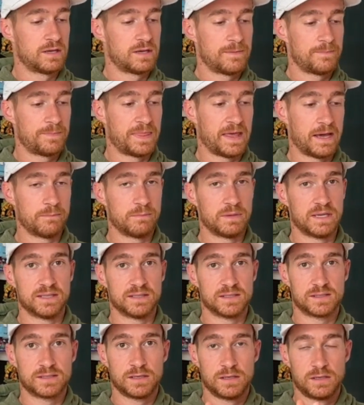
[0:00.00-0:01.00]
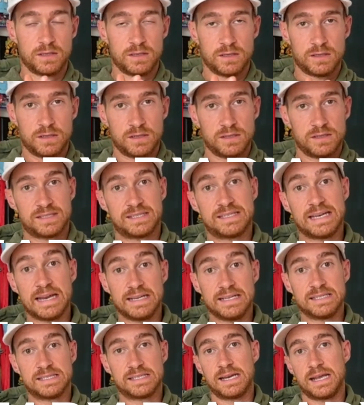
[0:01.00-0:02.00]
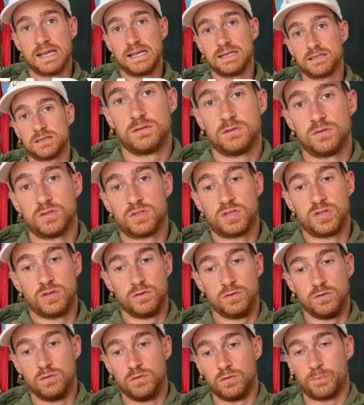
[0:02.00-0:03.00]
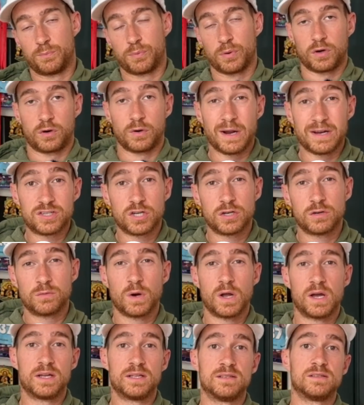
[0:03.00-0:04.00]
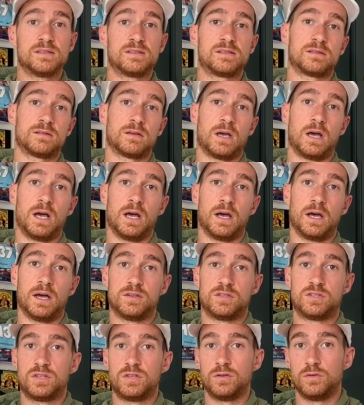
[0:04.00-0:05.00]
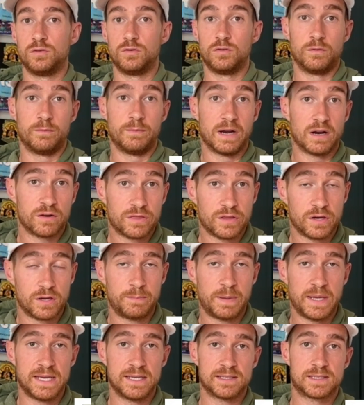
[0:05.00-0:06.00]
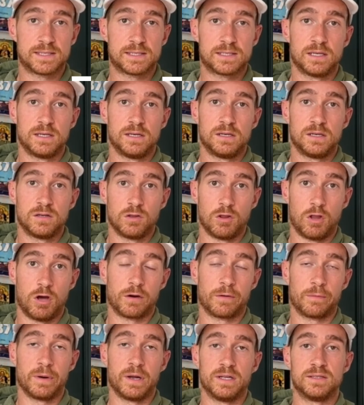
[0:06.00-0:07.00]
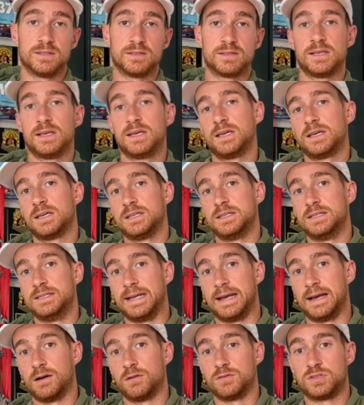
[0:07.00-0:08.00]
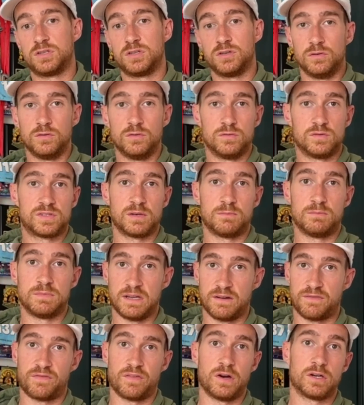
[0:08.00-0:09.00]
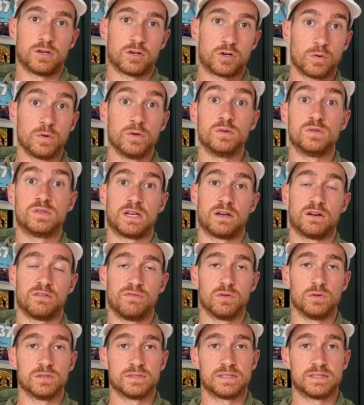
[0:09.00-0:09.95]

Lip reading: that means steady state to progression runs, to marathon paced long runs, down to some different cruise intervals